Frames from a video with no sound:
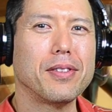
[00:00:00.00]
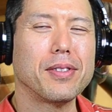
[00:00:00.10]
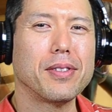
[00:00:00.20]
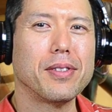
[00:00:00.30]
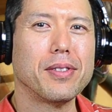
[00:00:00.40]

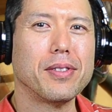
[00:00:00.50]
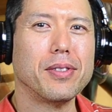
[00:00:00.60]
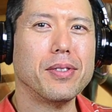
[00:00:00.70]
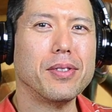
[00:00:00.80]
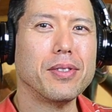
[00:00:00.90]

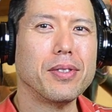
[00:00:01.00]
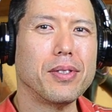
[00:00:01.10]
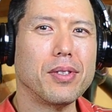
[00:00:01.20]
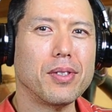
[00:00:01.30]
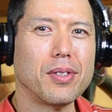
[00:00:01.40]
clarify,
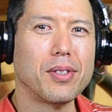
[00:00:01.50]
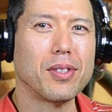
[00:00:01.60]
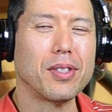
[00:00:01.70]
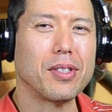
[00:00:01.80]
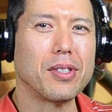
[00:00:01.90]

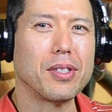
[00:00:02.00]
some of the